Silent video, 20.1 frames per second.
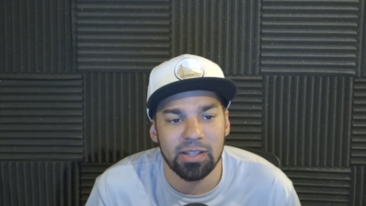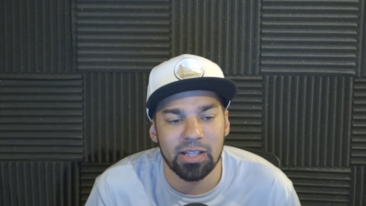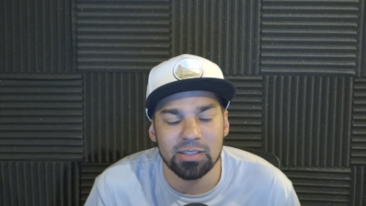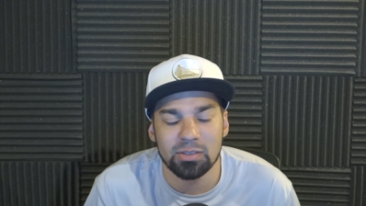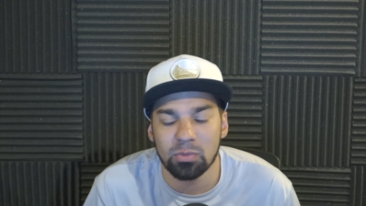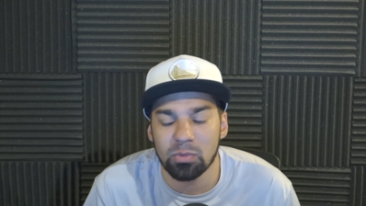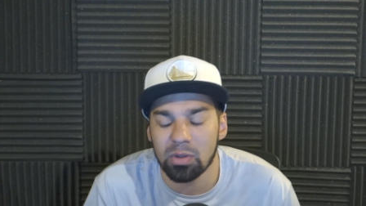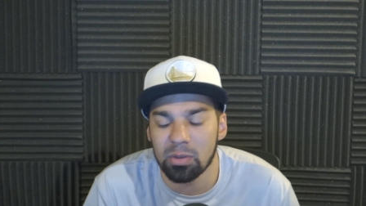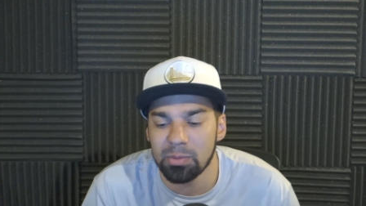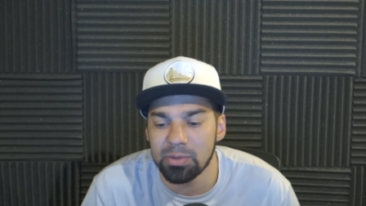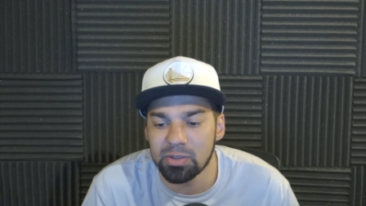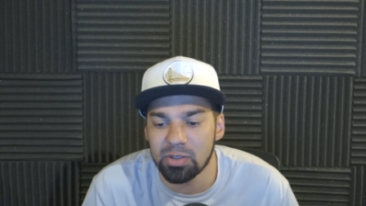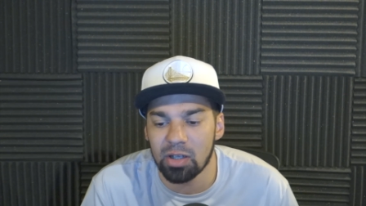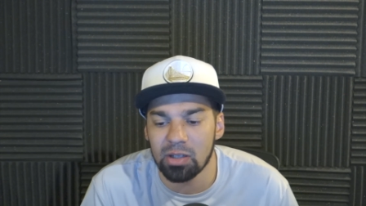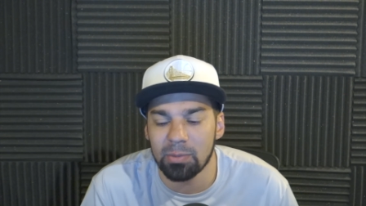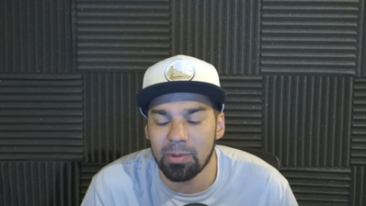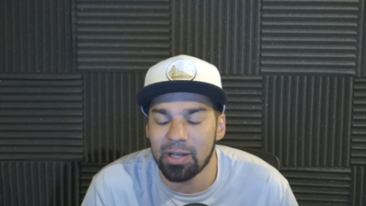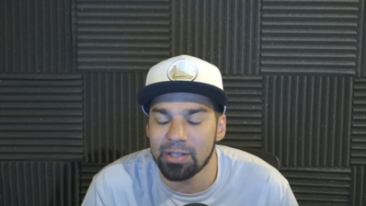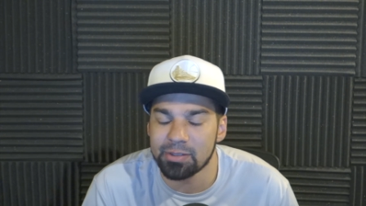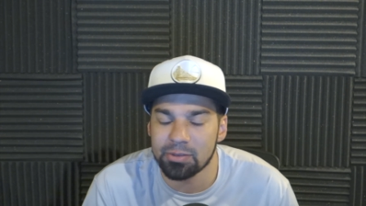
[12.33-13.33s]
That's what we're going to be
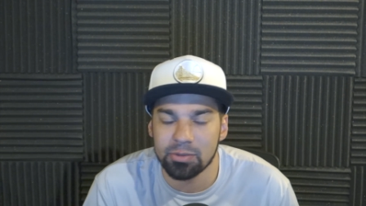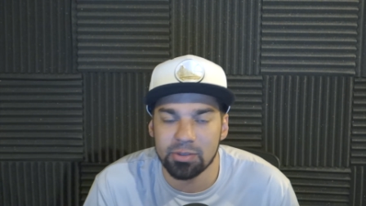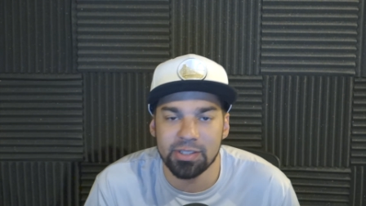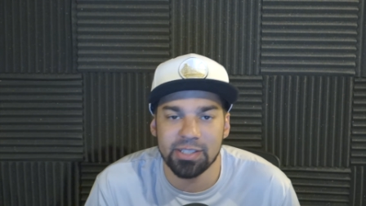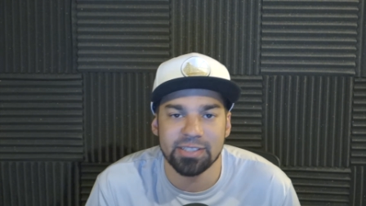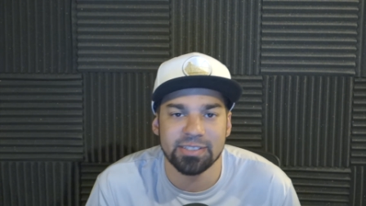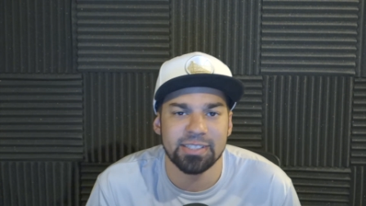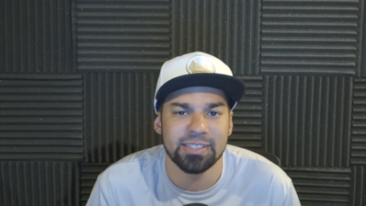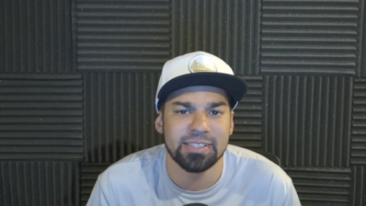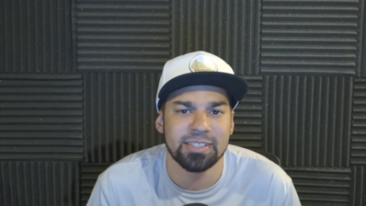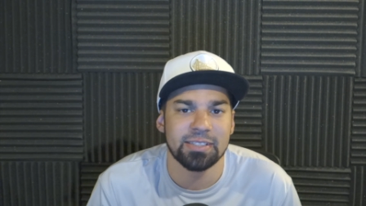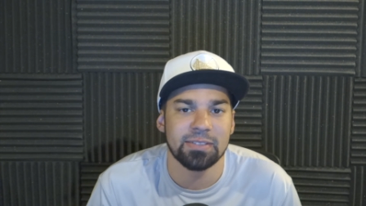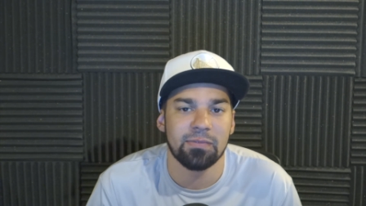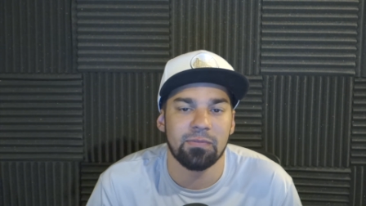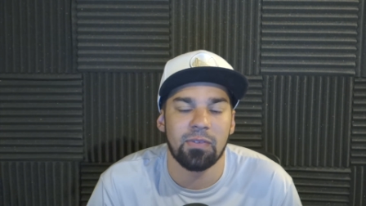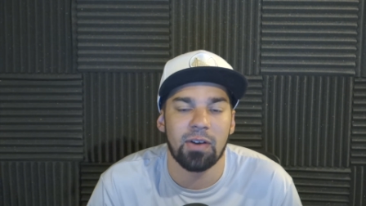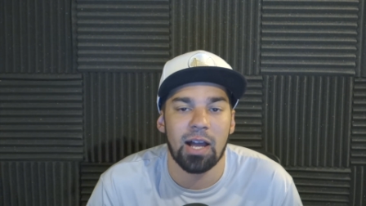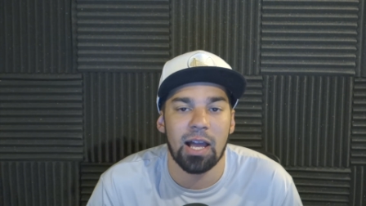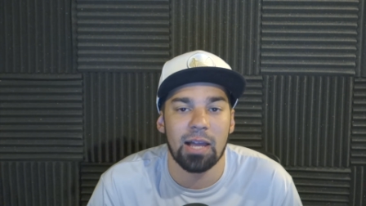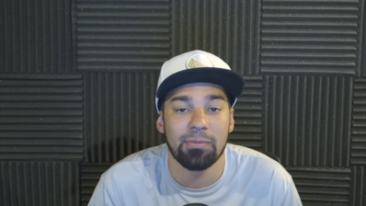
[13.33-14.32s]
talking about, High School DxD Season
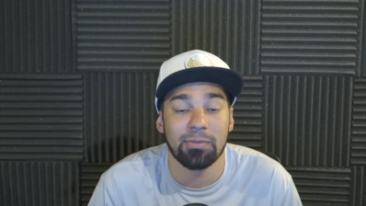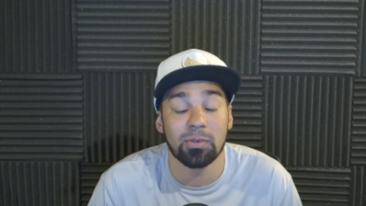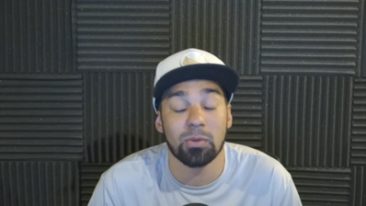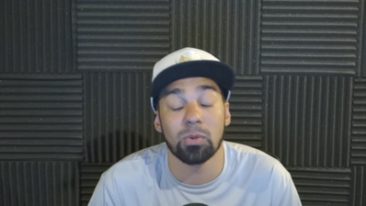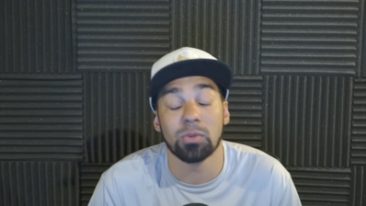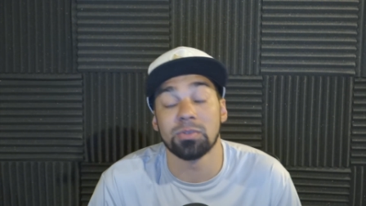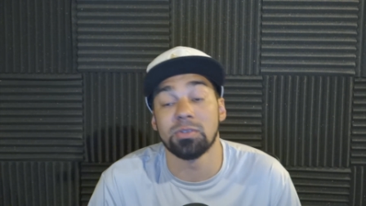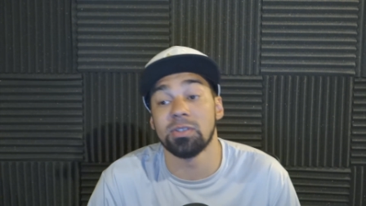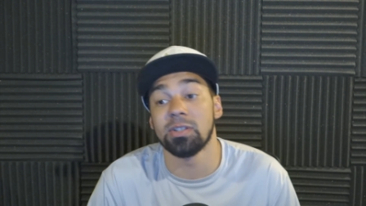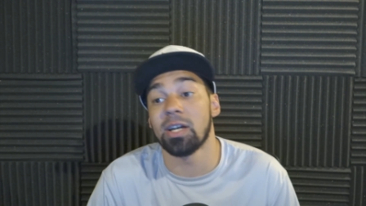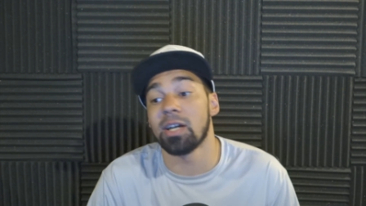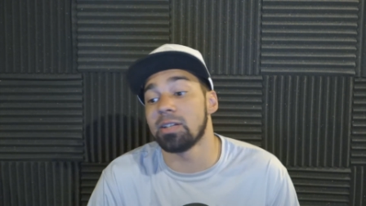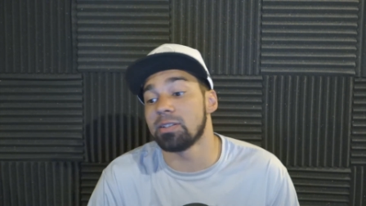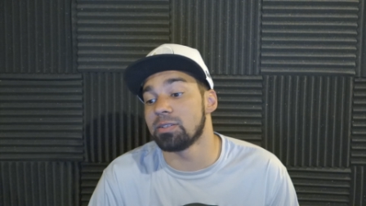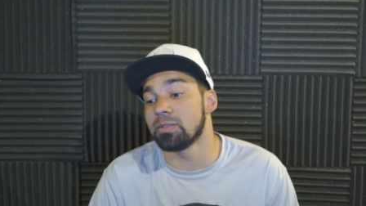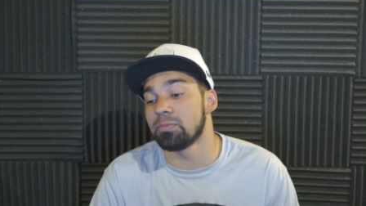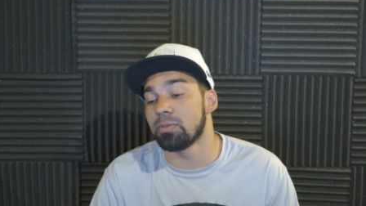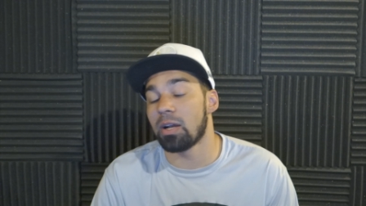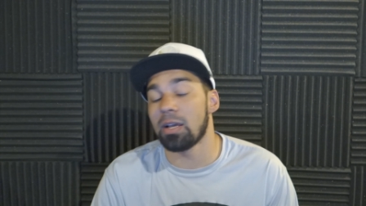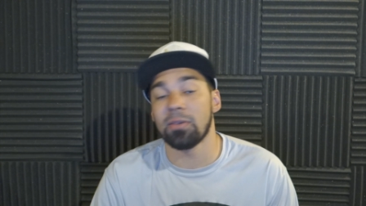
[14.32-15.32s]
5. Of course, you guys
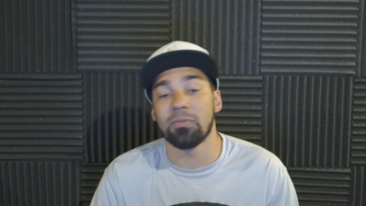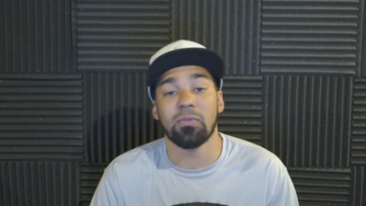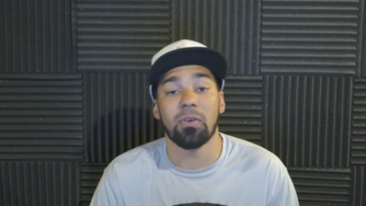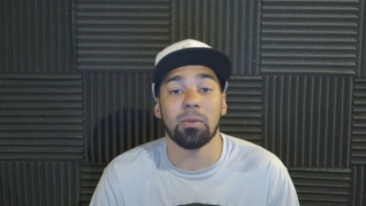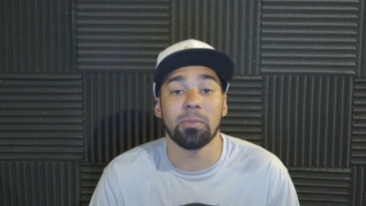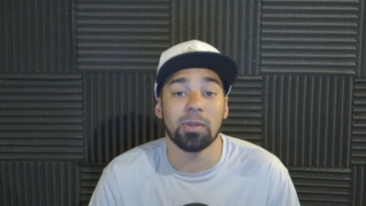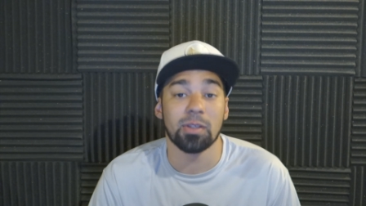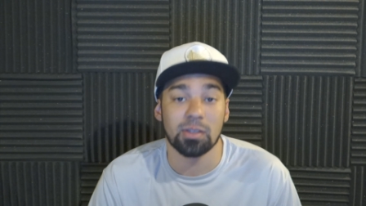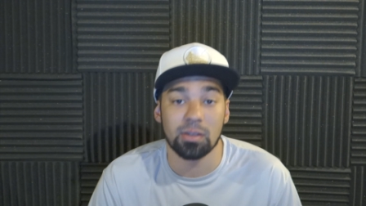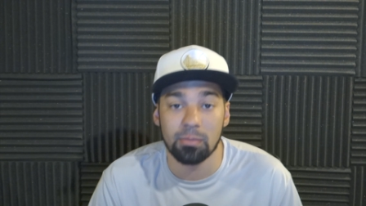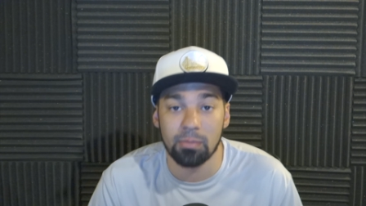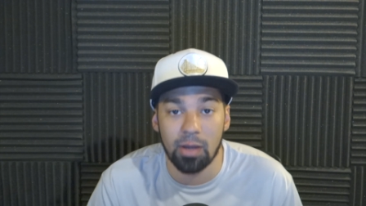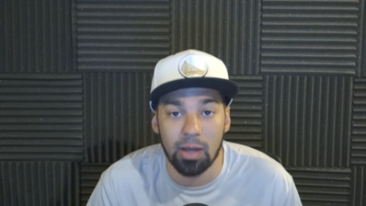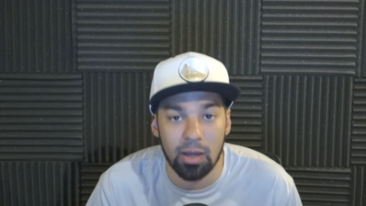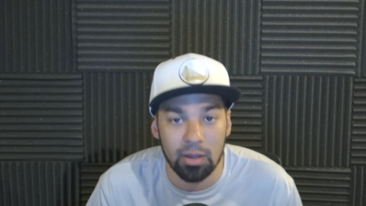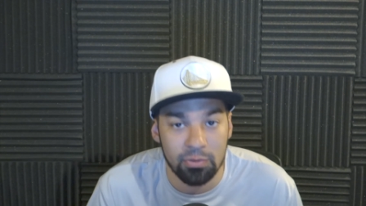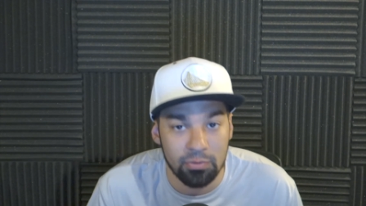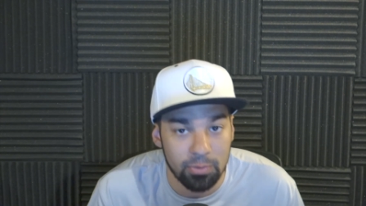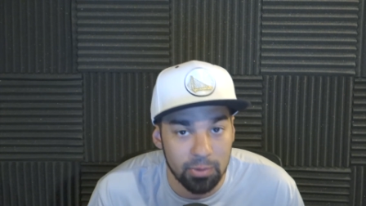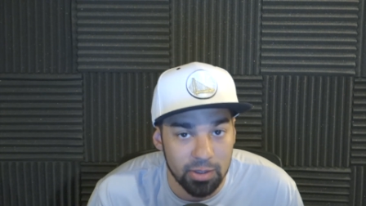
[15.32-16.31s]
are probably foaming at the
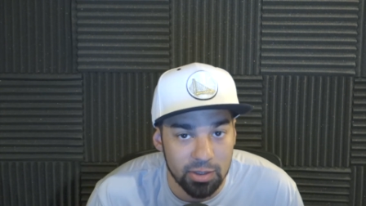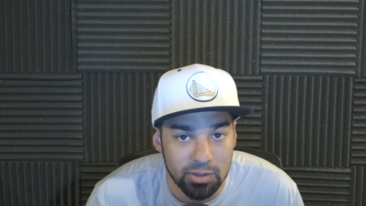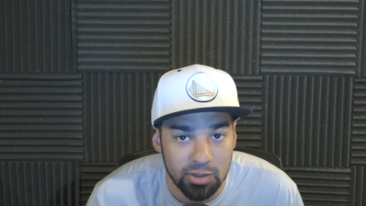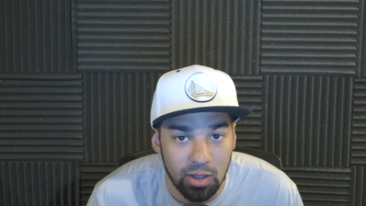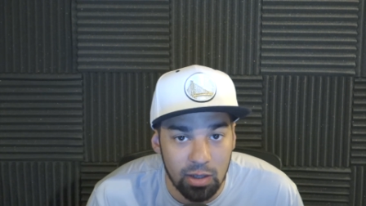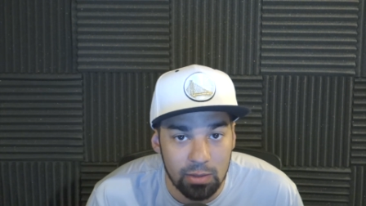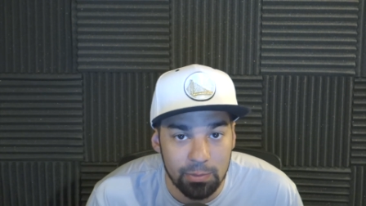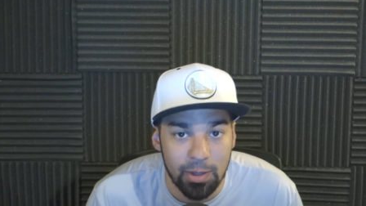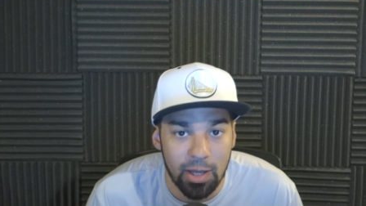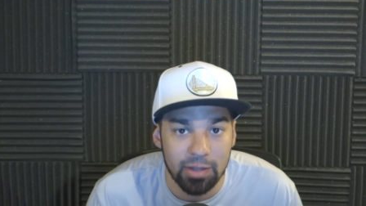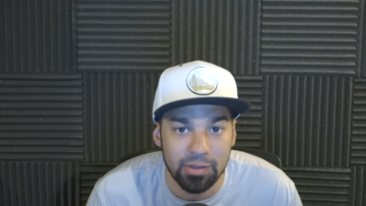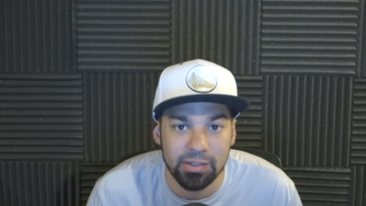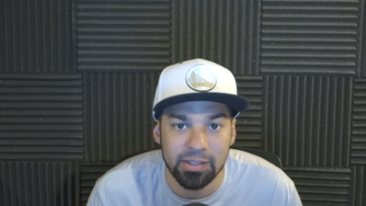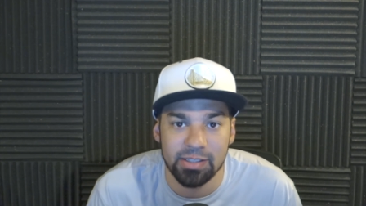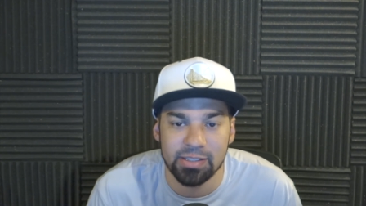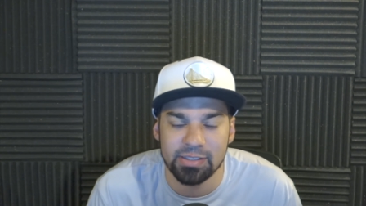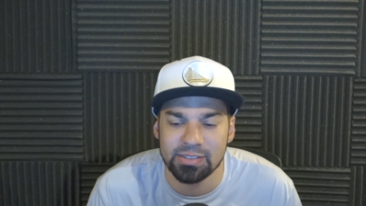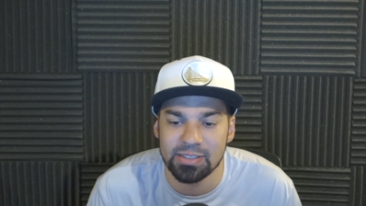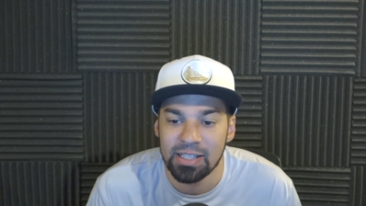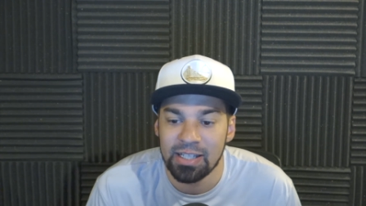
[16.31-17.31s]
mouth for me to talk about
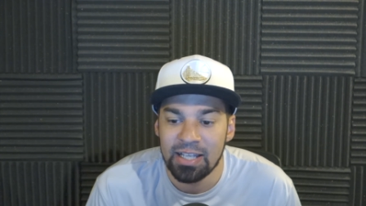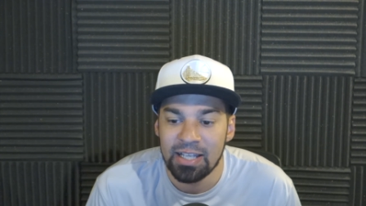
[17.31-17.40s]
this.